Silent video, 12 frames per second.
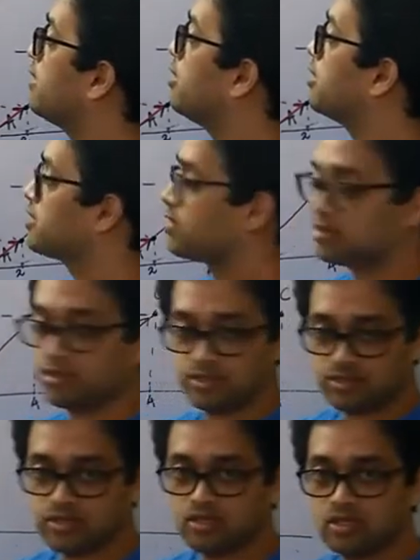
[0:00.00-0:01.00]
the
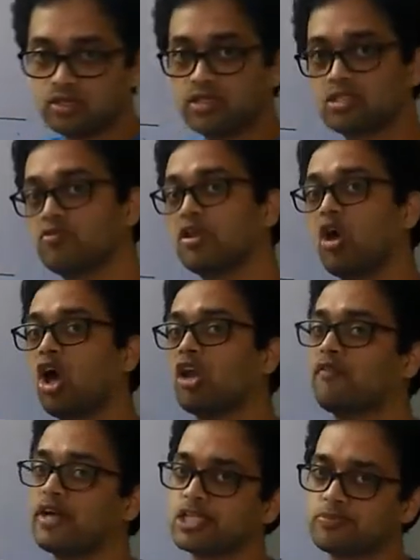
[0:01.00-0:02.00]
distance. This will
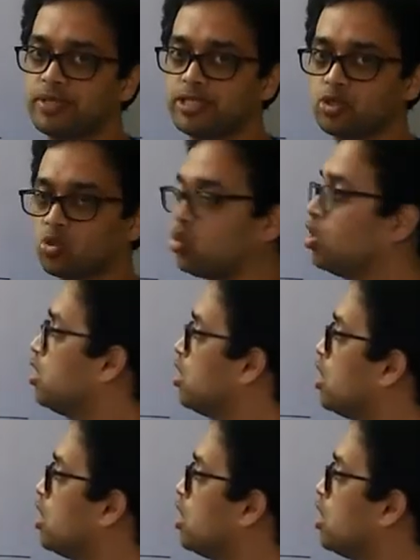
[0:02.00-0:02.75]
always be true.